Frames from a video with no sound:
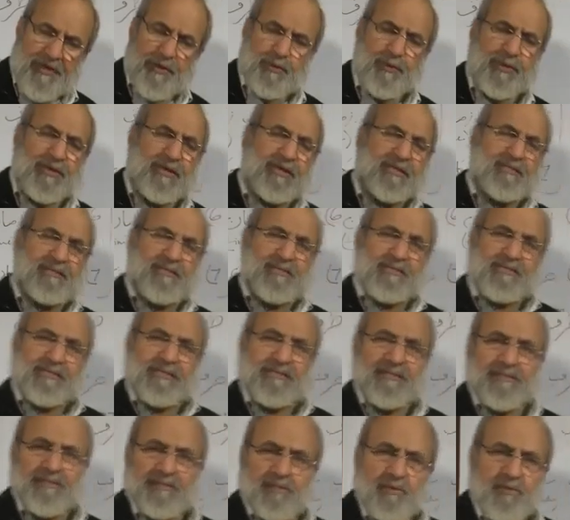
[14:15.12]
frequently, as I
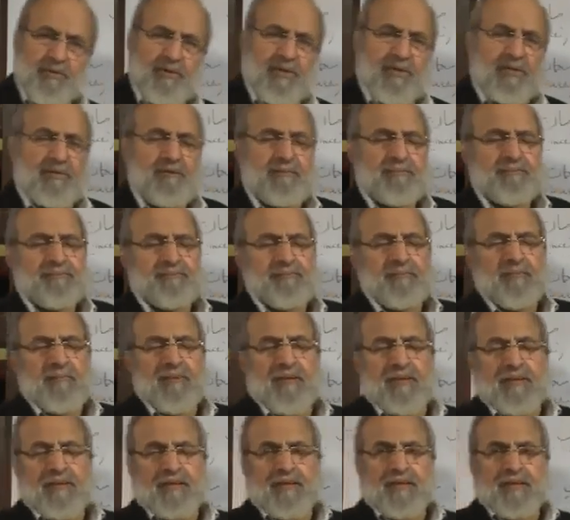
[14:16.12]
said, in the Quran,
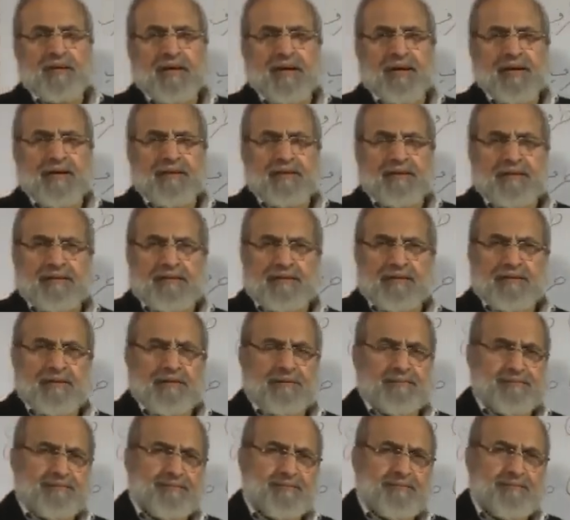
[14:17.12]
and
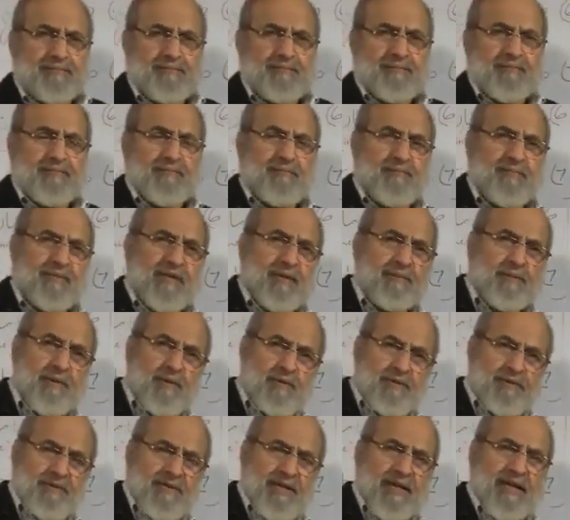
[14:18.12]
they
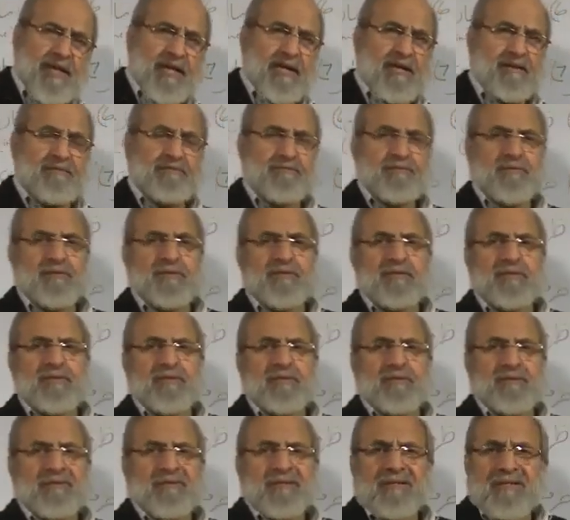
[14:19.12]
both have
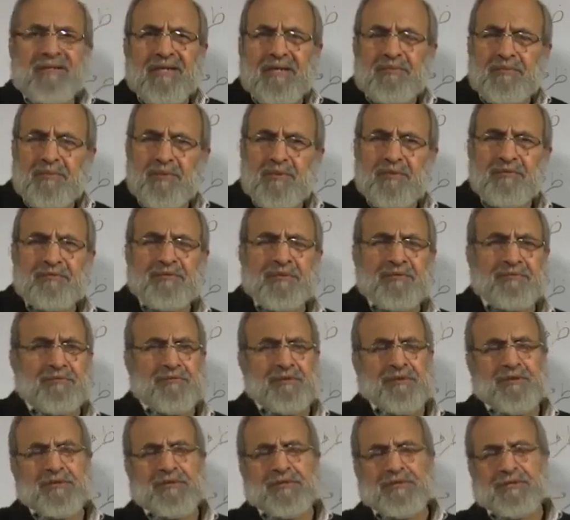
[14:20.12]
a number of
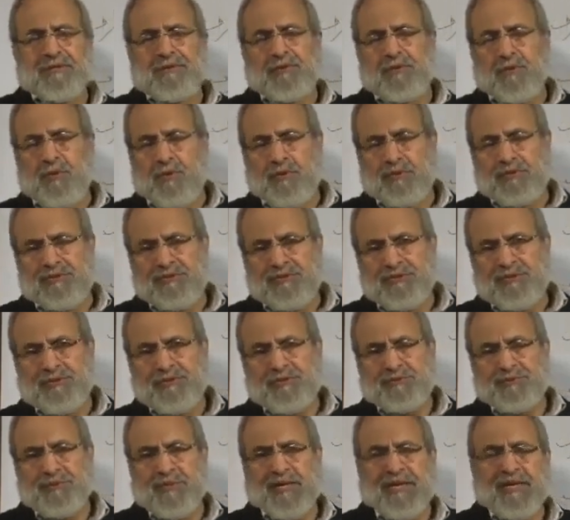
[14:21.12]
different roles
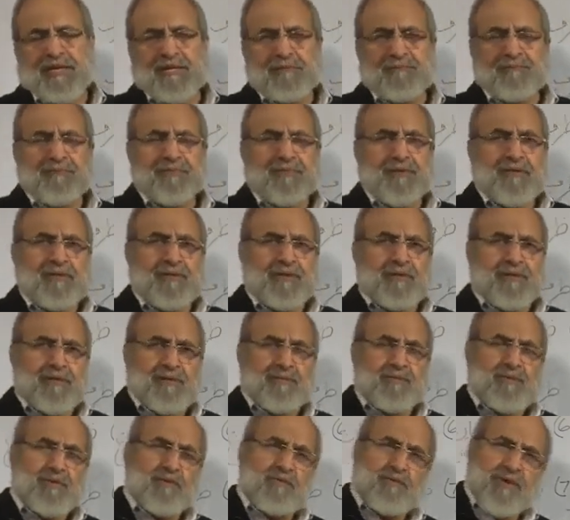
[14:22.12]
to play.
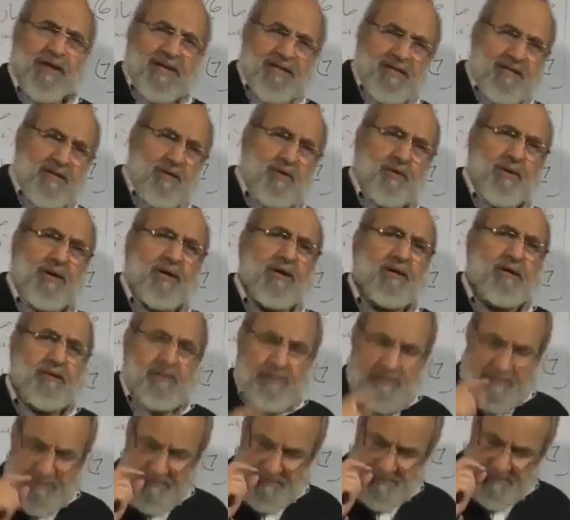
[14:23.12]
But right now
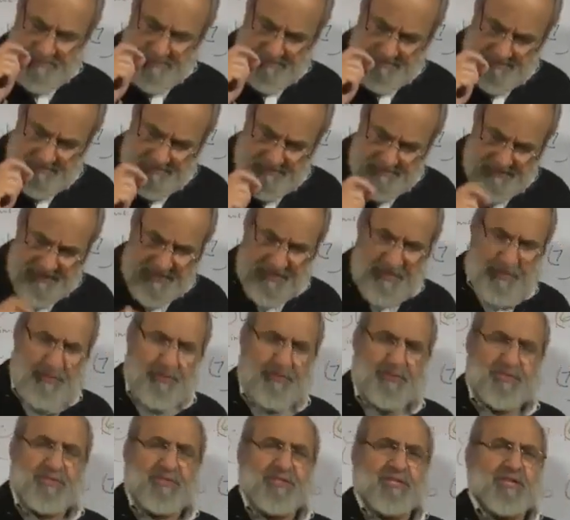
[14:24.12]
our
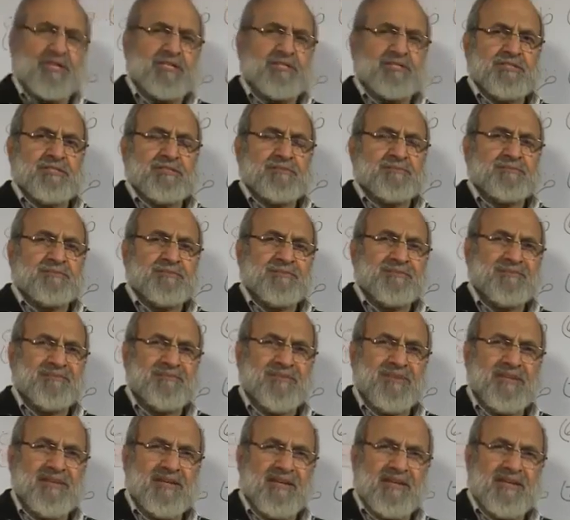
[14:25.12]
interest is
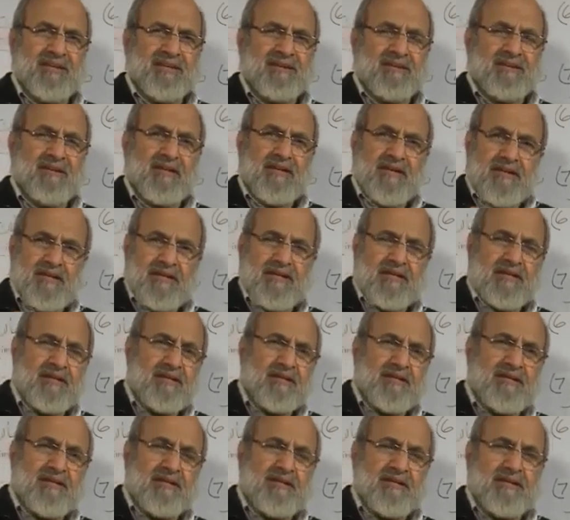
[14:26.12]
in
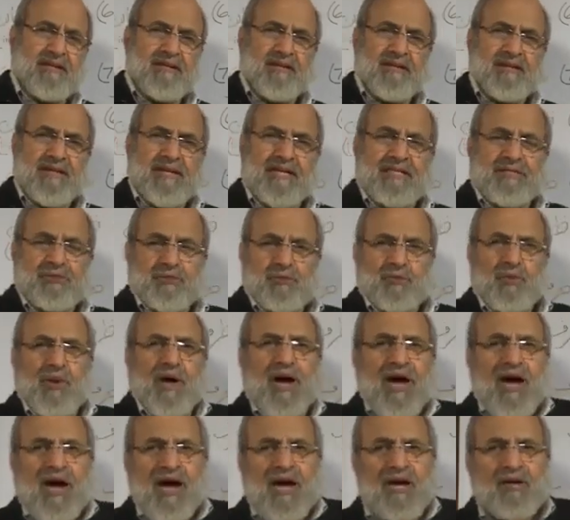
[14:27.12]
learning as to
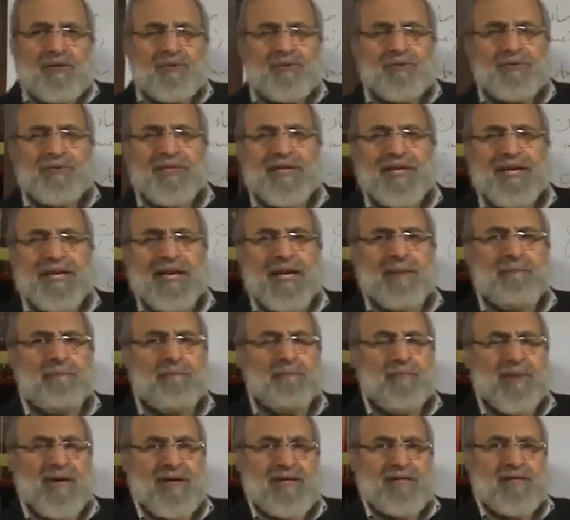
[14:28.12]
how do they
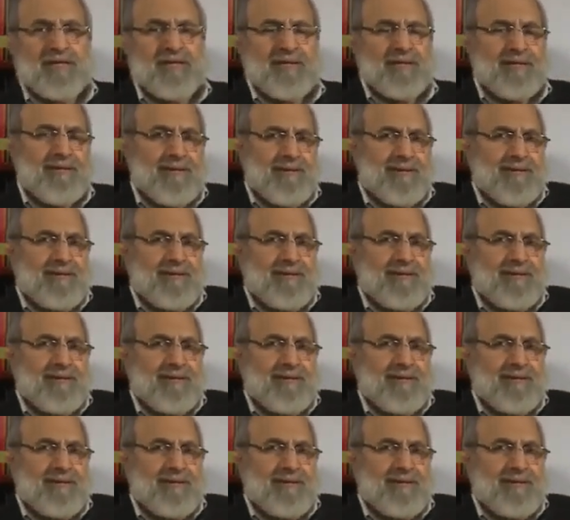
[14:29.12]
impact